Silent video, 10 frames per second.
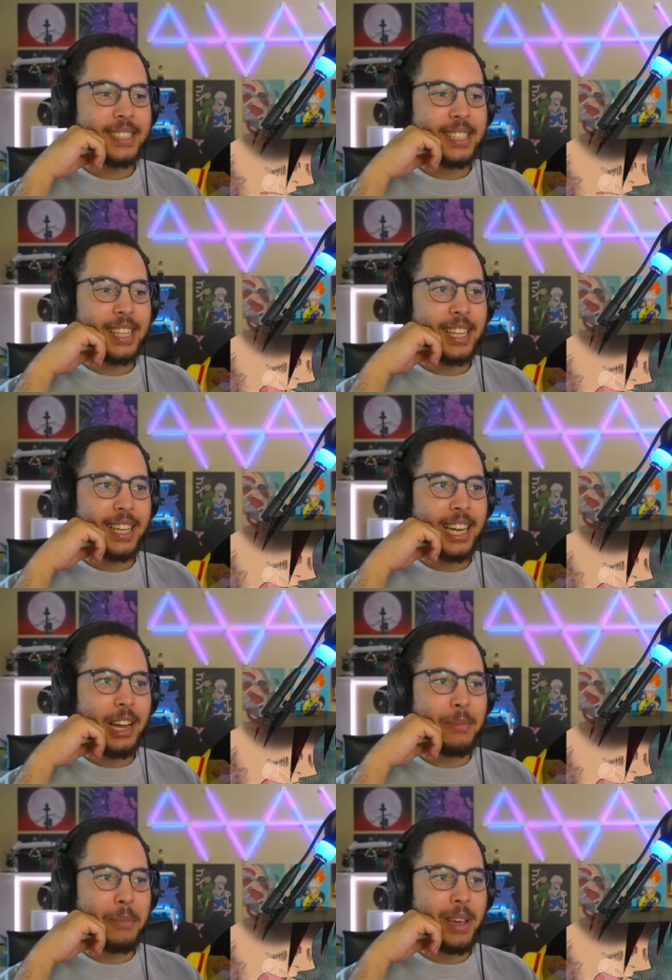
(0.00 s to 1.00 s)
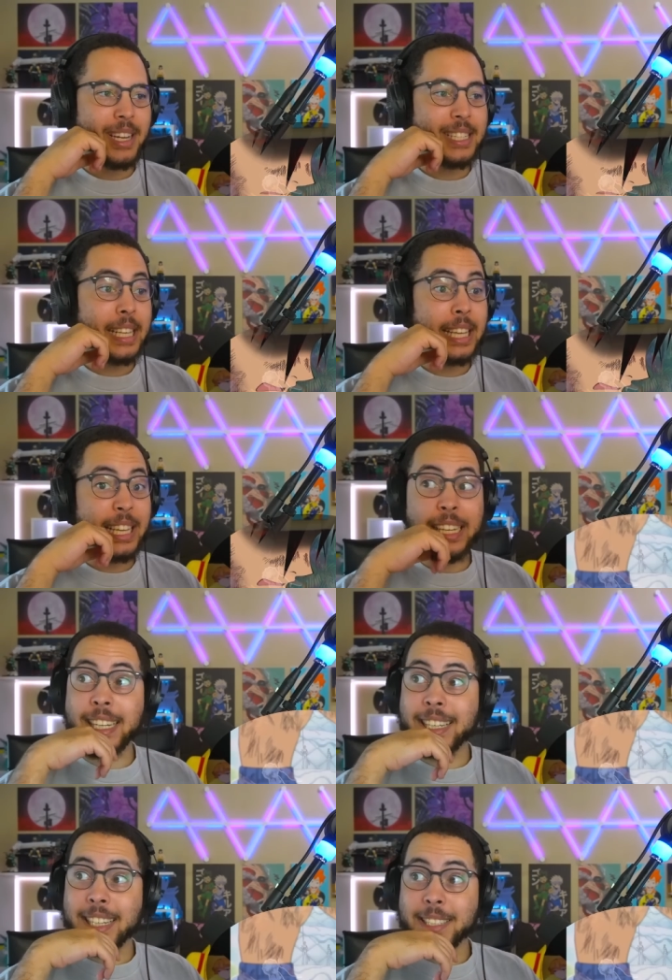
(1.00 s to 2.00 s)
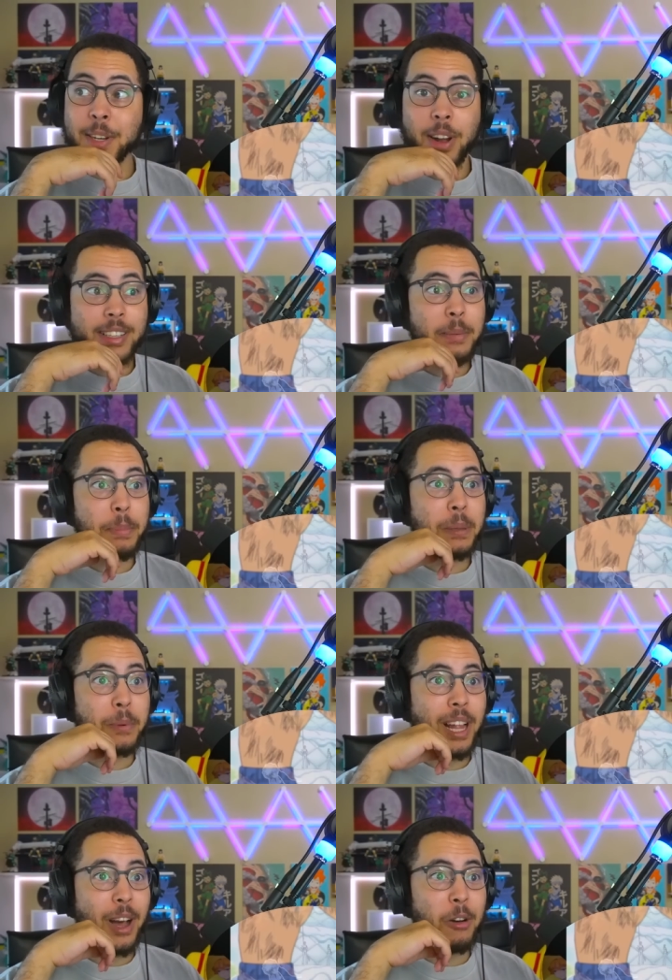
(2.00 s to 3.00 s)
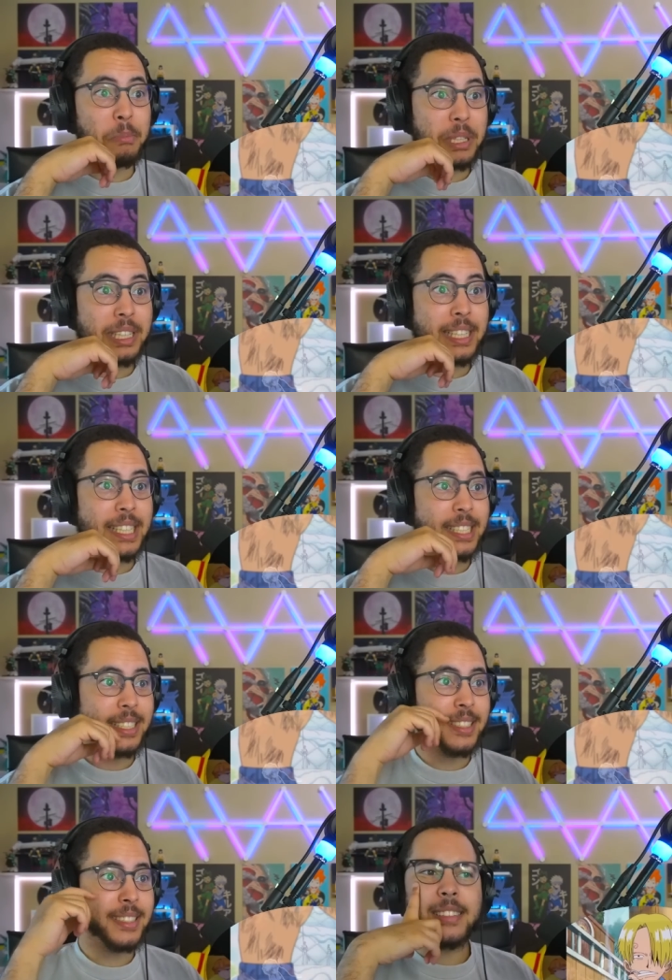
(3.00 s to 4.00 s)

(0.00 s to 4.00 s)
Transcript: Yeah, now my man is heated. Let's knock some people out, please.